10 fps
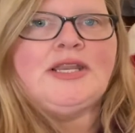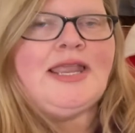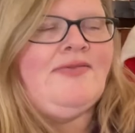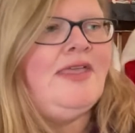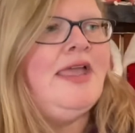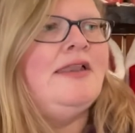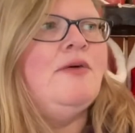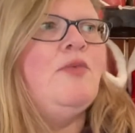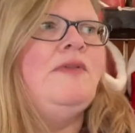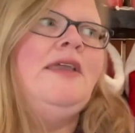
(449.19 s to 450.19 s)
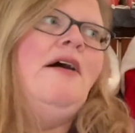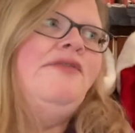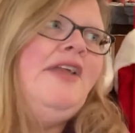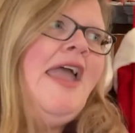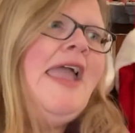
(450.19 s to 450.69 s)
And then when the elf
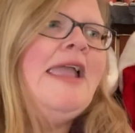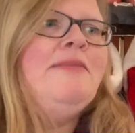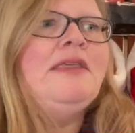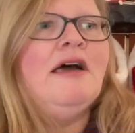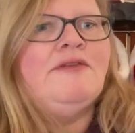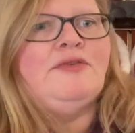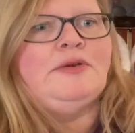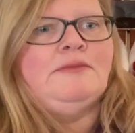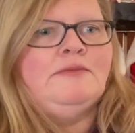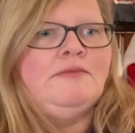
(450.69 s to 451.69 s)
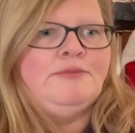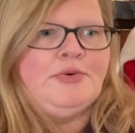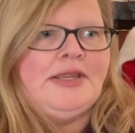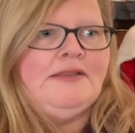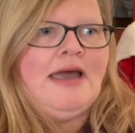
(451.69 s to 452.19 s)
came, the elf would
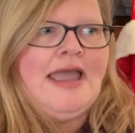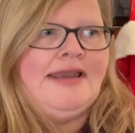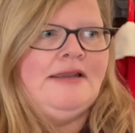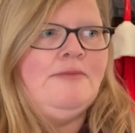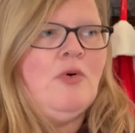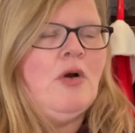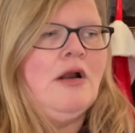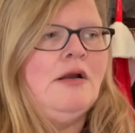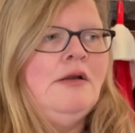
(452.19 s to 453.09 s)
bring the item or